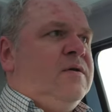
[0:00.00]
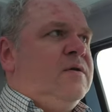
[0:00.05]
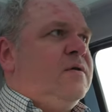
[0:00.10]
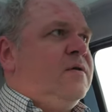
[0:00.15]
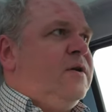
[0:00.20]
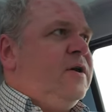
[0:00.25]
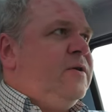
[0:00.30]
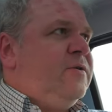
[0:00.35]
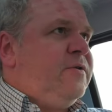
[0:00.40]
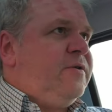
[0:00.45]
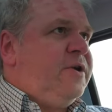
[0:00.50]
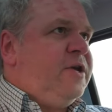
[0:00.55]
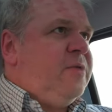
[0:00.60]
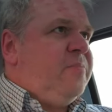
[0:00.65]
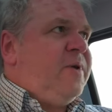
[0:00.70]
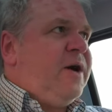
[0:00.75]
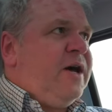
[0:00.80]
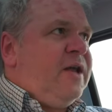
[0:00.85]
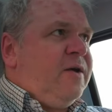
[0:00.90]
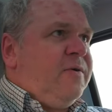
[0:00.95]
Right, we're only a
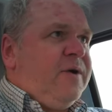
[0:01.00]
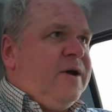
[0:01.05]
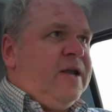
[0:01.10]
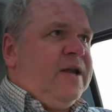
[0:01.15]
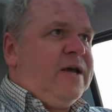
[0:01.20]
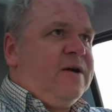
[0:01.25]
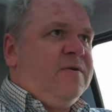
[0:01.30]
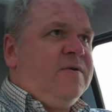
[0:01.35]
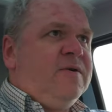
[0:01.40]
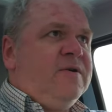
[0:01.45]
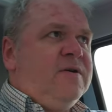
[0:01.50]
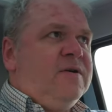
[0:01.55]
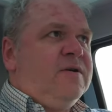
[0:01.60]
mile away now.